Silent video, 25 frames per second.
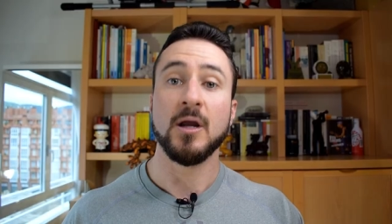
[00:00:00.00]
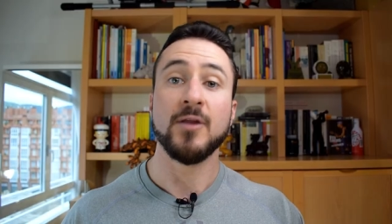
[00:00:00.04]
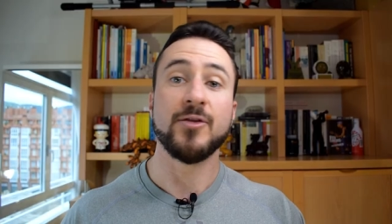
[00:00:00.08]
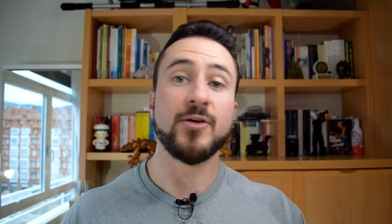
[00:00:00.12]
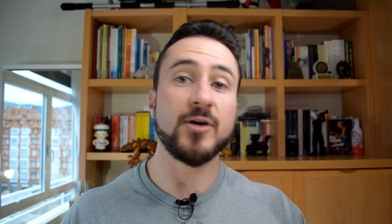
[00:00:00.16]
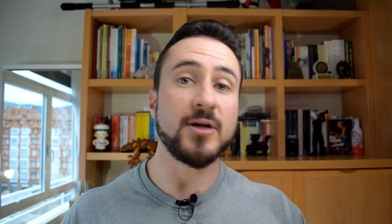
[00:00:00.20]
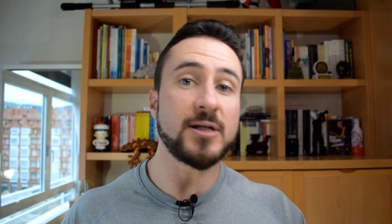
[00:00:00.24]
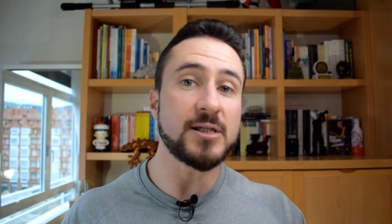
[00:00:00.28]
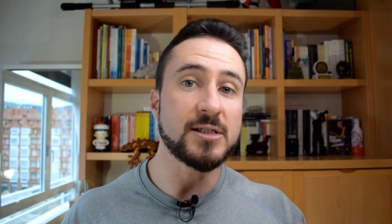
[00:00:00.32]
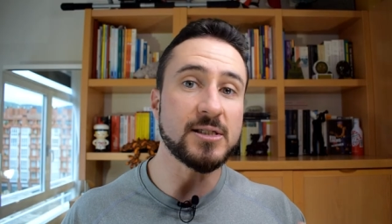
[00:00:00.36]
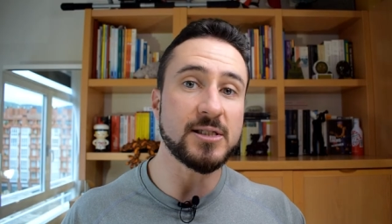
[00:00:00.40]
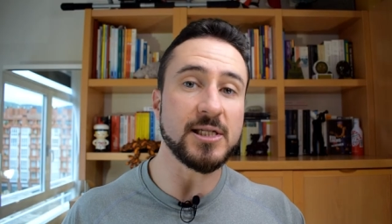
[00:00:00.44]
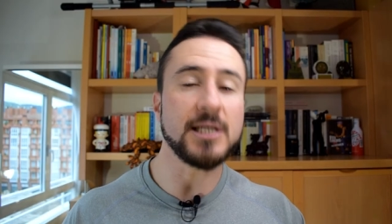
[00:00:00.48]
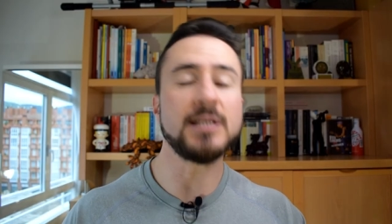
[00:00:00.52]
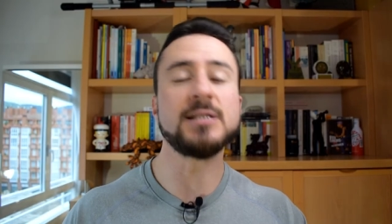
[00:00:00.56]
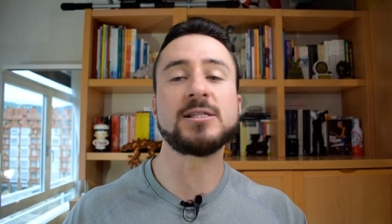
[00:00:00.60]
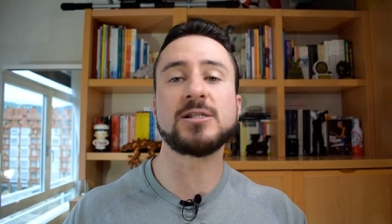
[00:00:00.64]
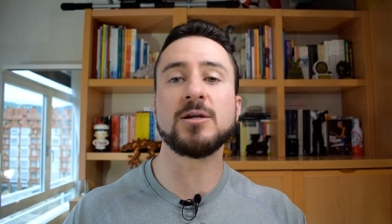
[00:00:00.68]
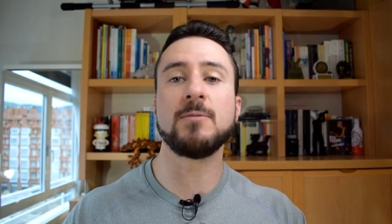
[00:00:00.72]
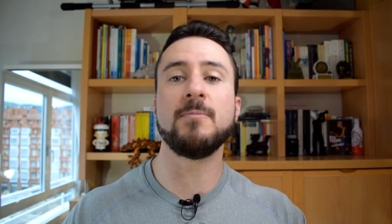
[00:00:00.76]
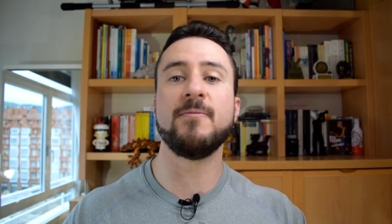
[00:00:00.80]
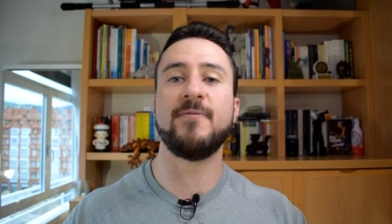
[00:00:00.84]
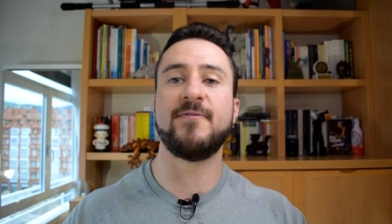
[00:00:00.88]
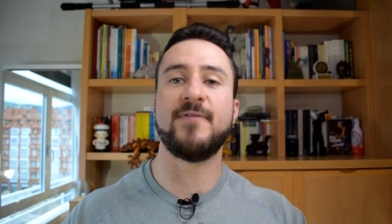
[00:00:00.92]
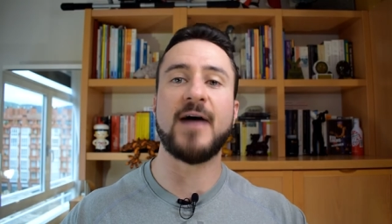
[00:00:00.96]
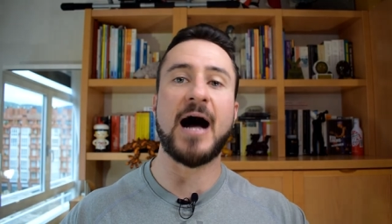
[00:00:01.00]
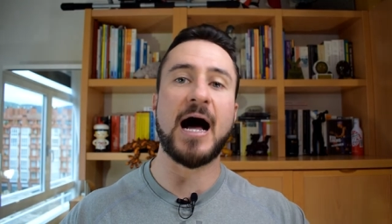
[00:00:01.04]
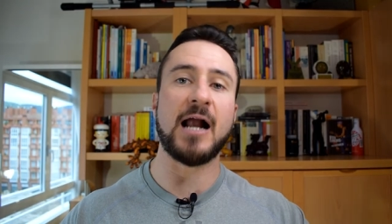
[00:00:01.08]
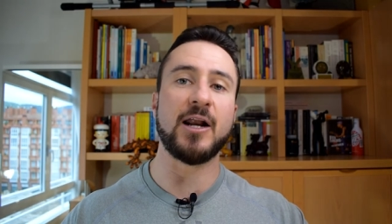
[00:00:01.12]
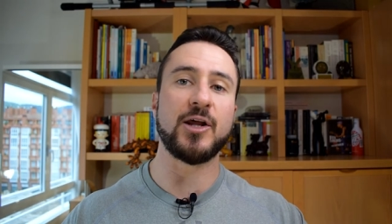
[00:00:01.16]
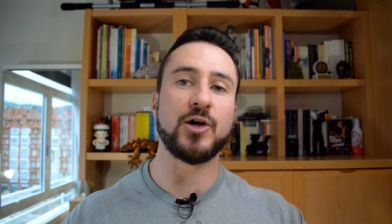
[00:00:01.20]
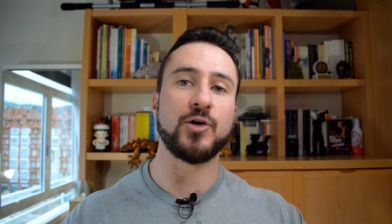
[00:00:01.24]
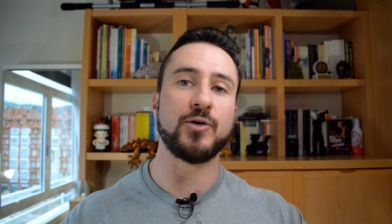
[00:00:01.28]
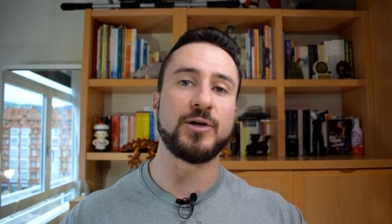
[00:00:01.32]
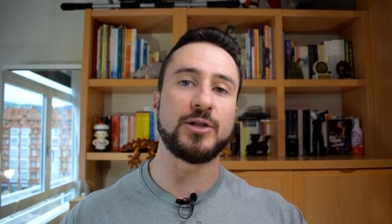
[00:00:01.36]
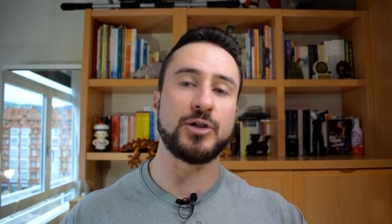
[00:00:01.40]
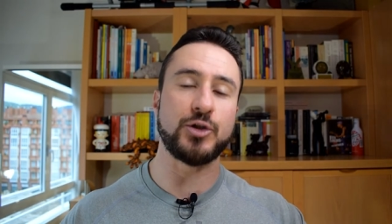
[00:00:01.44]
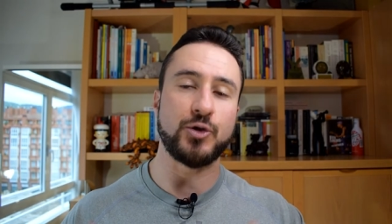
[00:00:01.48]
There is still some
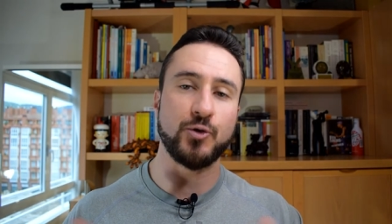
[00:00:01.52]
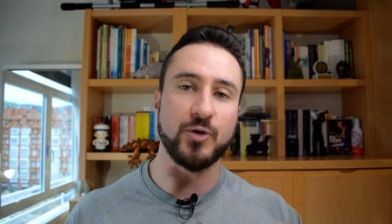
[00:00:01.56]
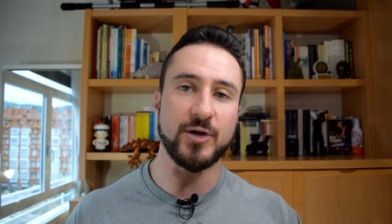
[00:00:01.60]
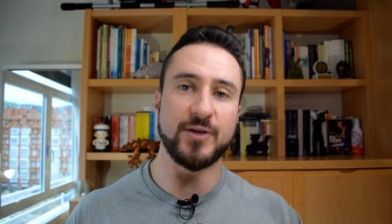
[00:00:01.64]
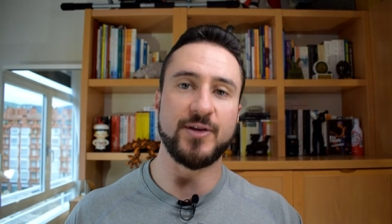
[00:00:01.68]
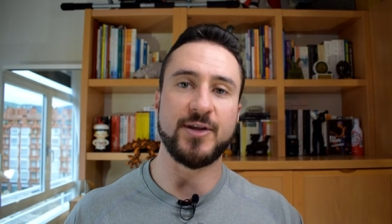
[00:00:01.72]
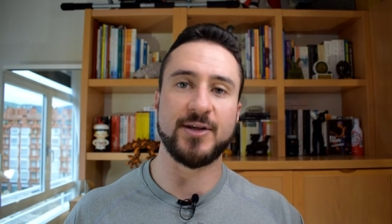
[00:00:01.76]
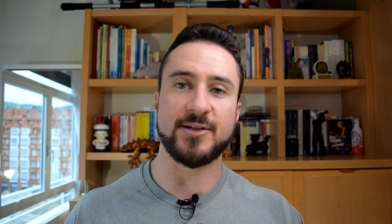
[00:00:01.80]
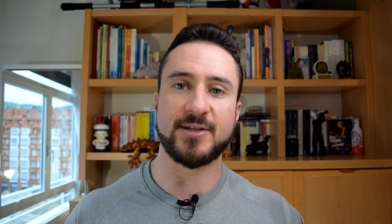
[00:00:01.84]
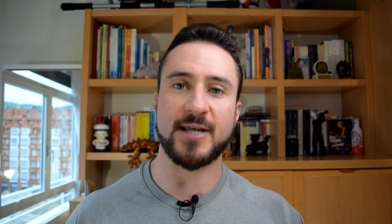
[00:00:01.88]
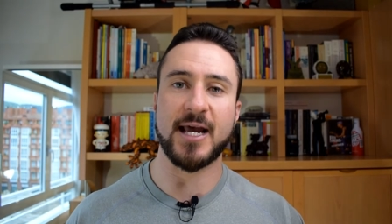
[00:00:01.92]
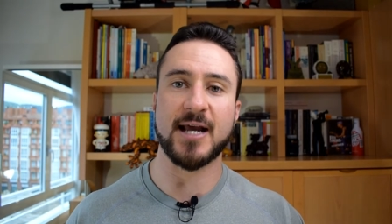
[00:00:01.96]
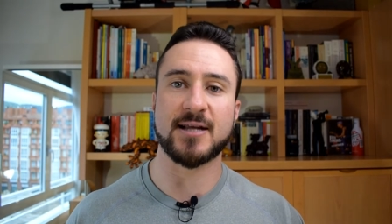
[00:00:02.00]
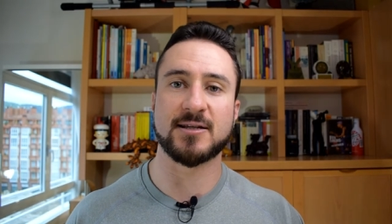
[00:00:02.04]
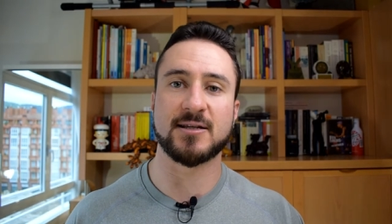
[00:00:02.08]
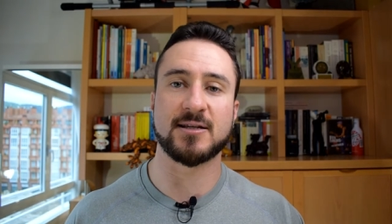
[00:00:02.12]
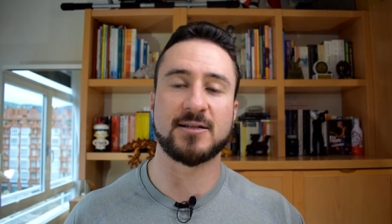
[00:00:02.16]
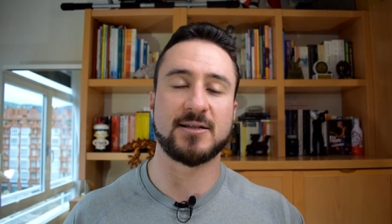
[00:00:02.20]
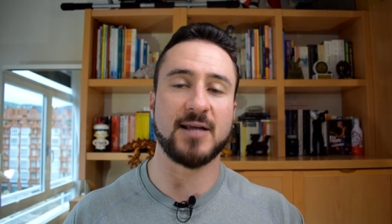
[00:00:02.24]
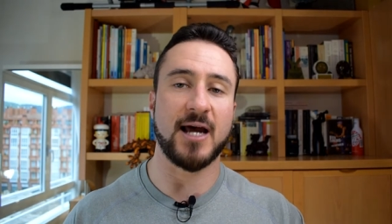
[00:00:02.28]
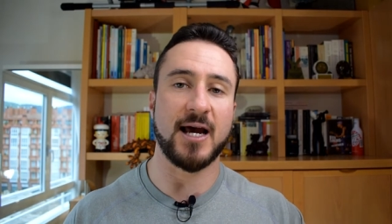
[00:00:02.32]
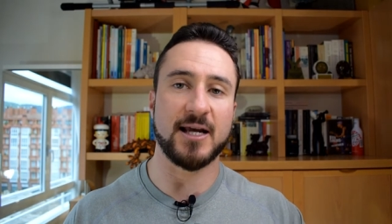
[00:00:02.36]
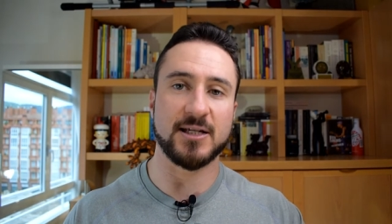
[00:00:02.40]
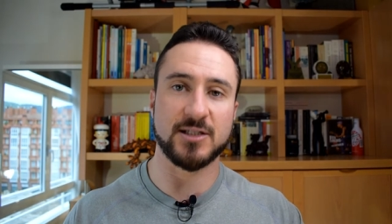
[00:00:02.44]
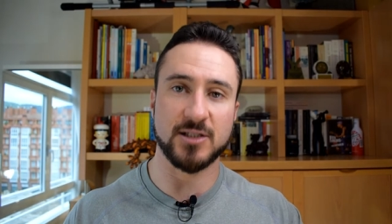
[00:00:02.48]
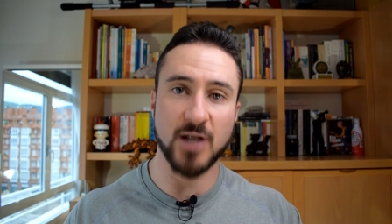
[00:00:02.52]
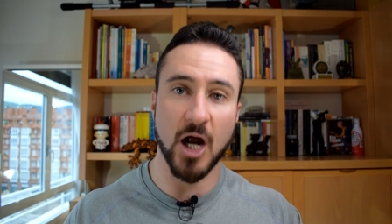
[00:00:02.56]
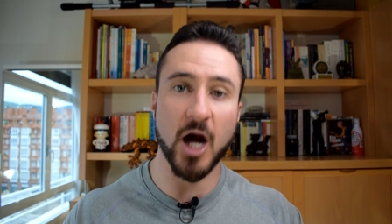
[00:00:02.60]
value in doing this exercise,